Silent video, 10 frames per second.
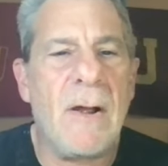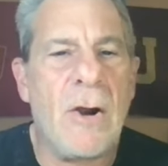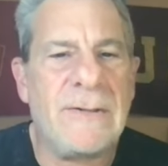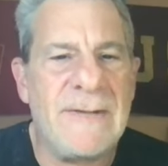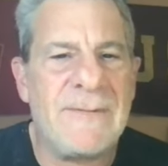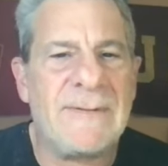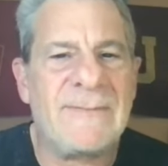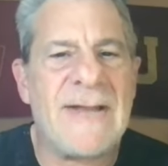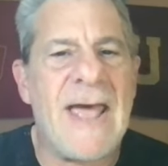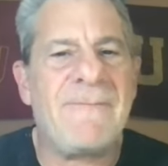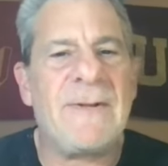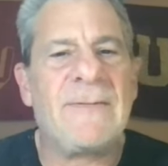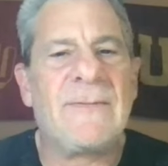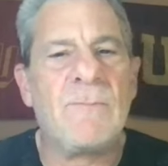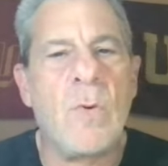our defensive staff
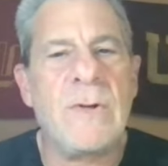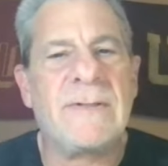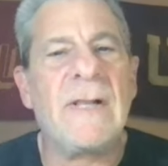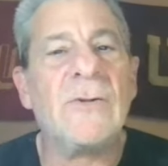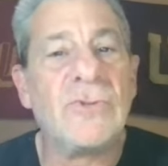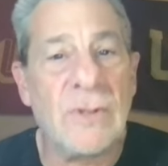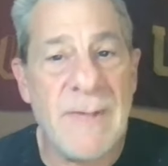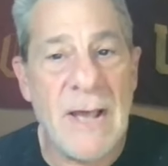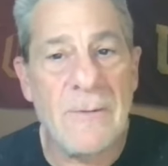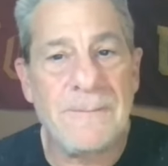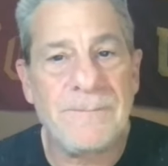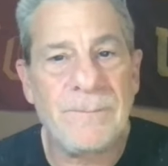is more diligent about.